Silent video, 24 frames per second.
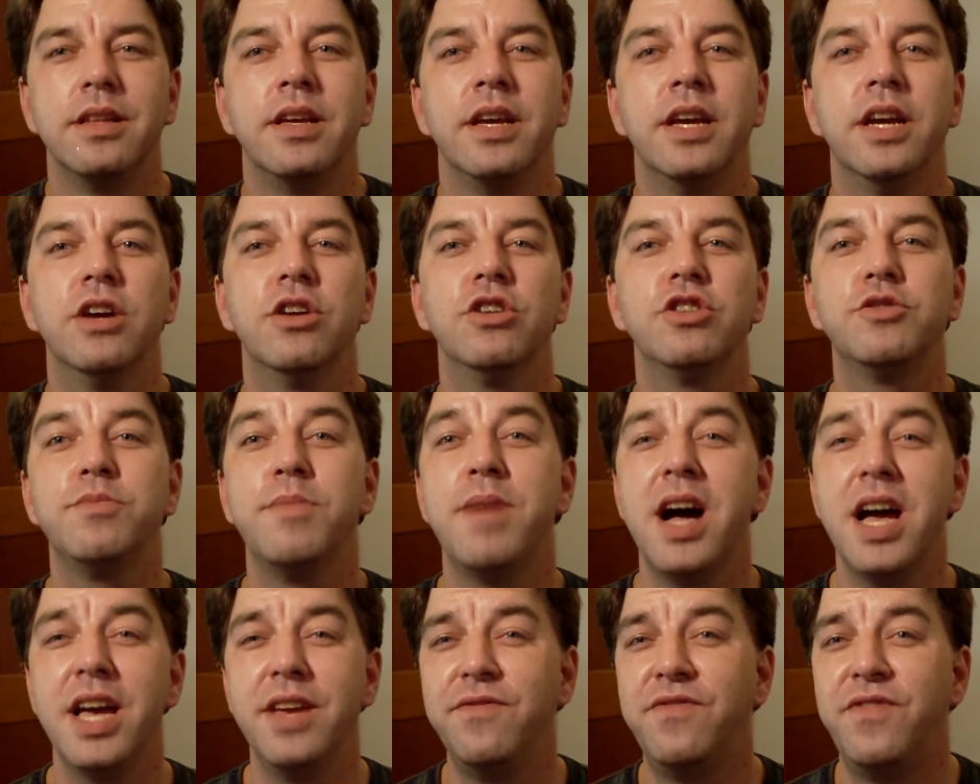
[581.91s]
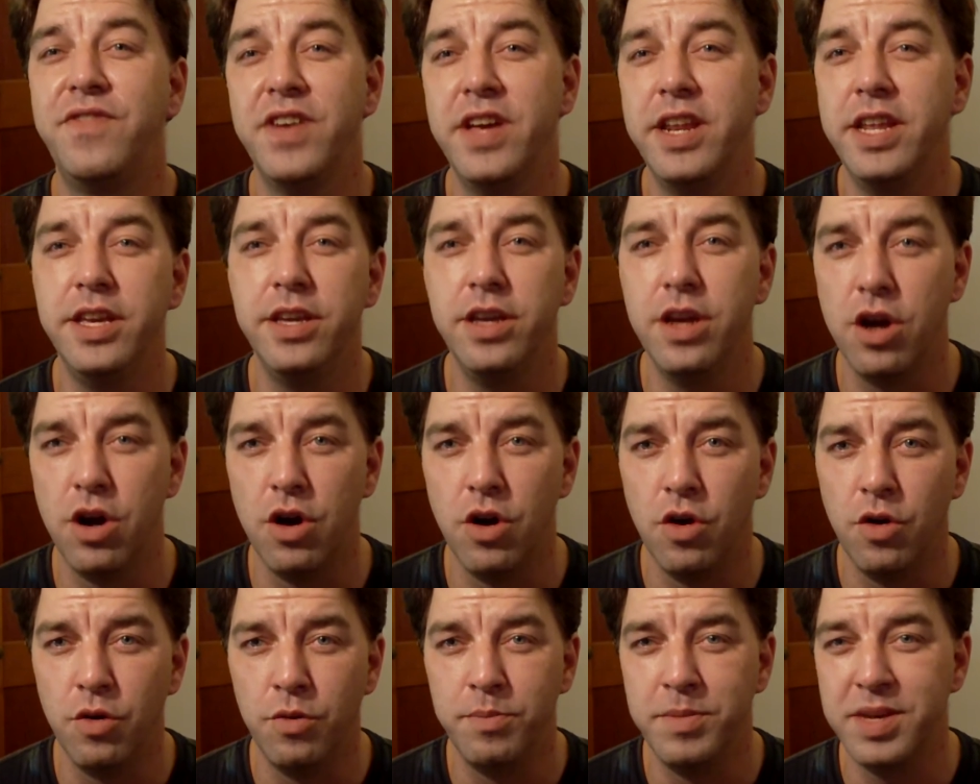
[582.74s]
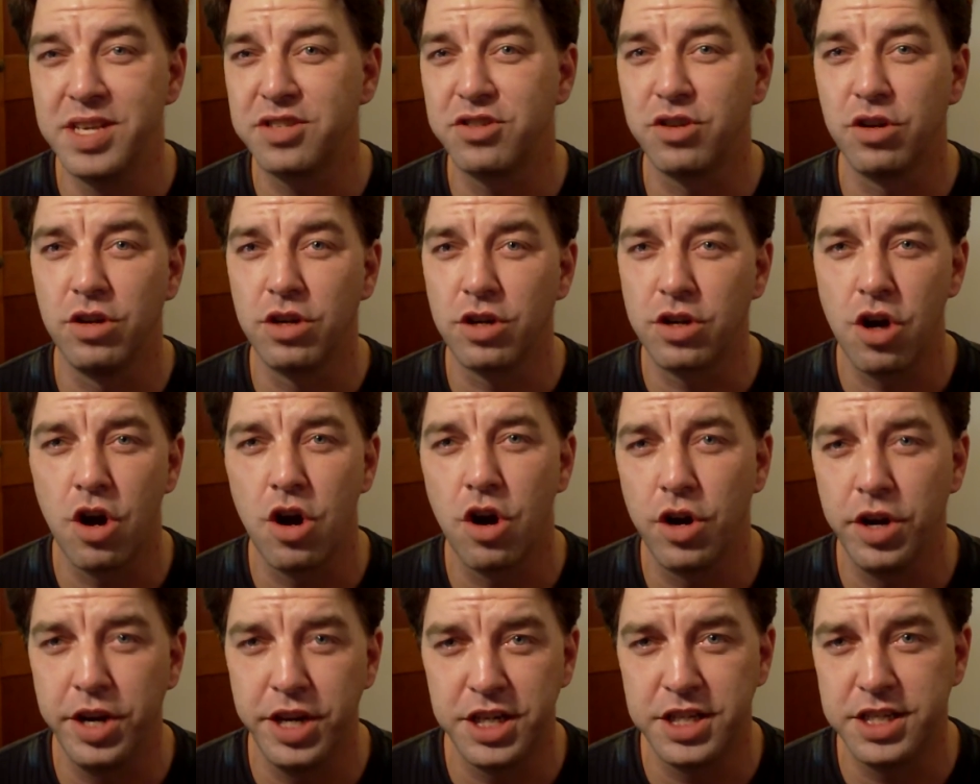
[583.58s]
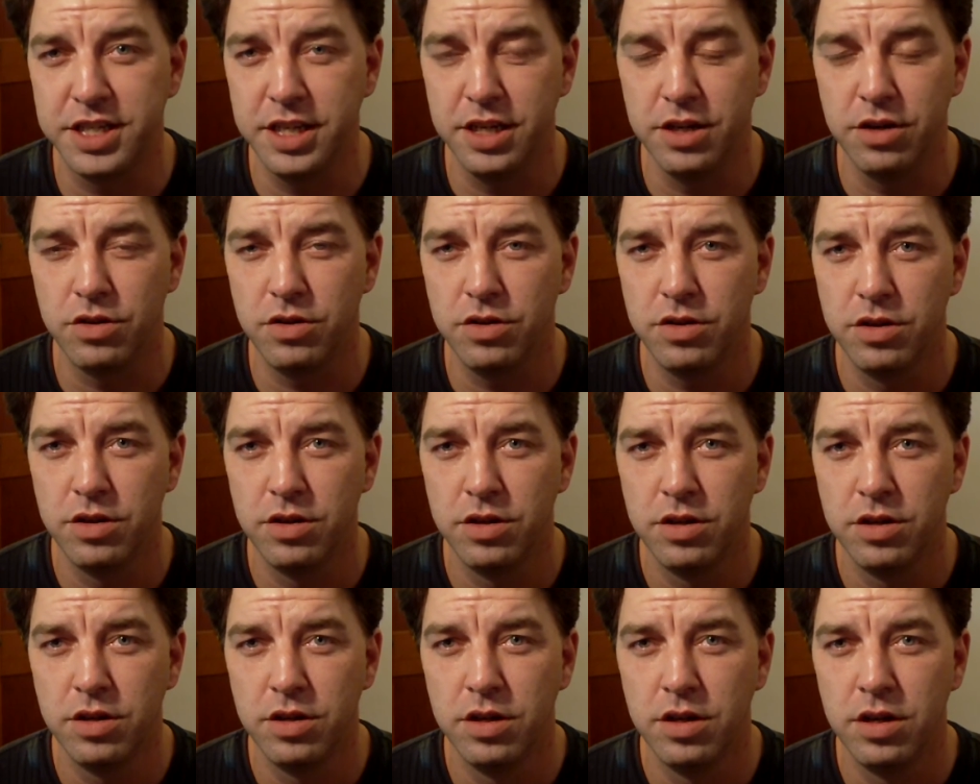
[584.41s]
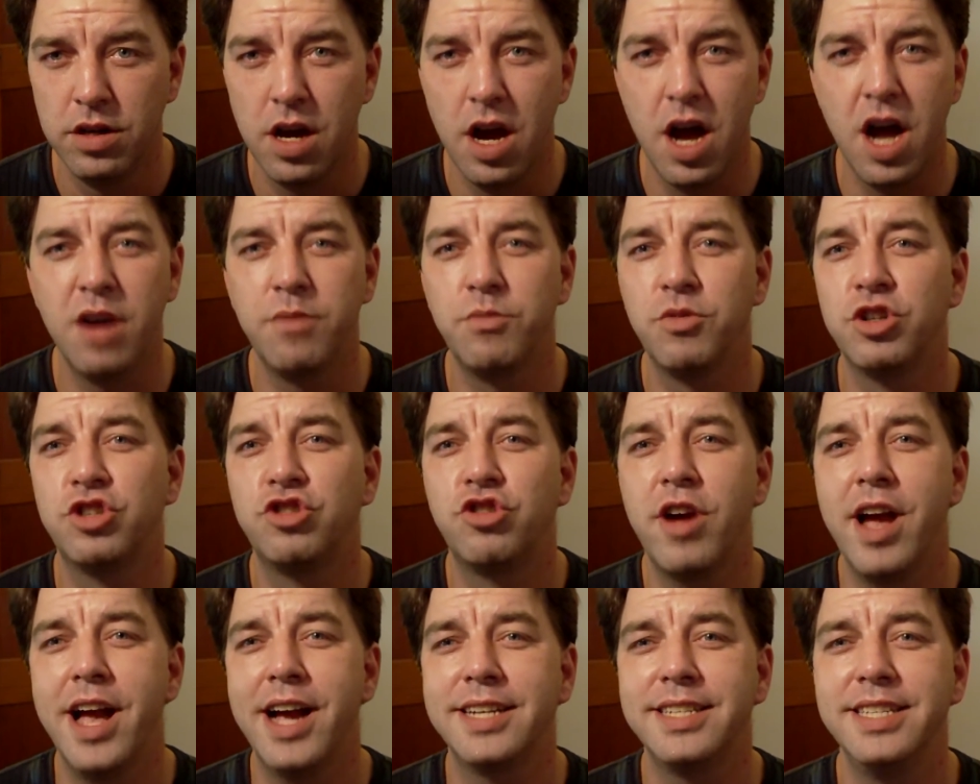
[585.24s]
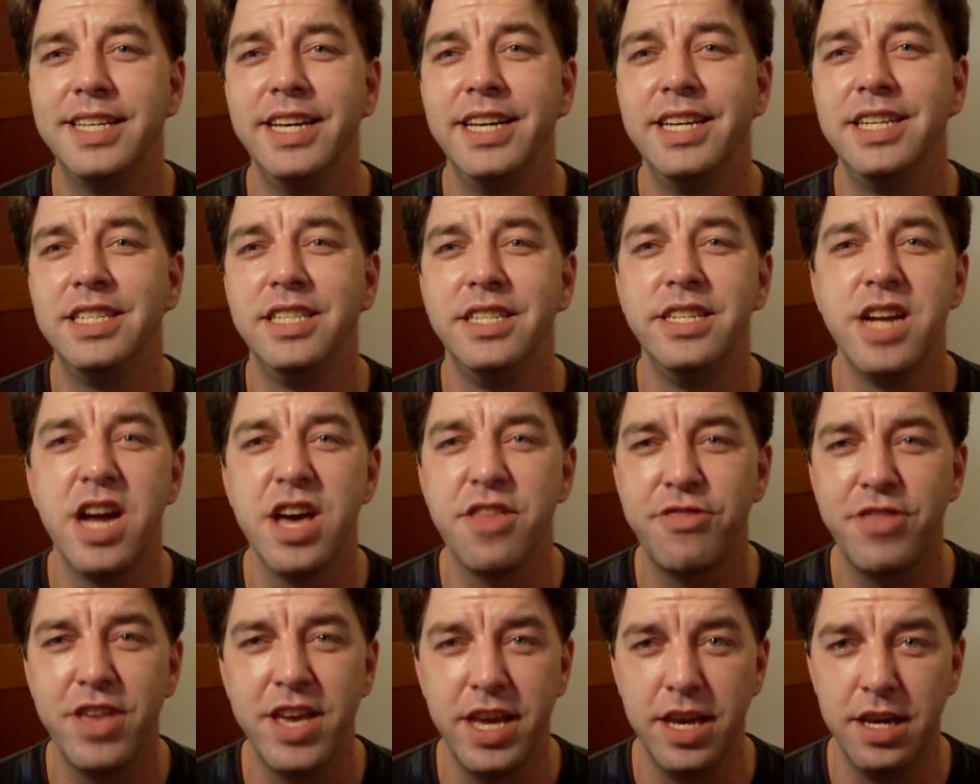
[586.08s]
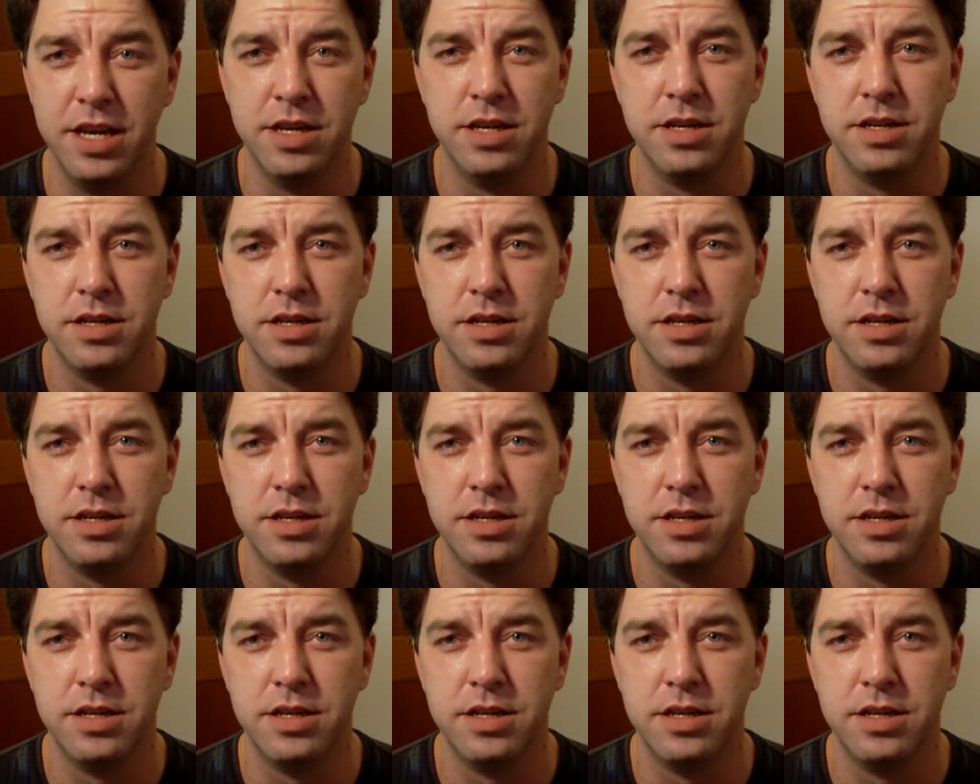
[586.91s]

Here's my video, Mr. Lakari Steele. I'm retracting nothing.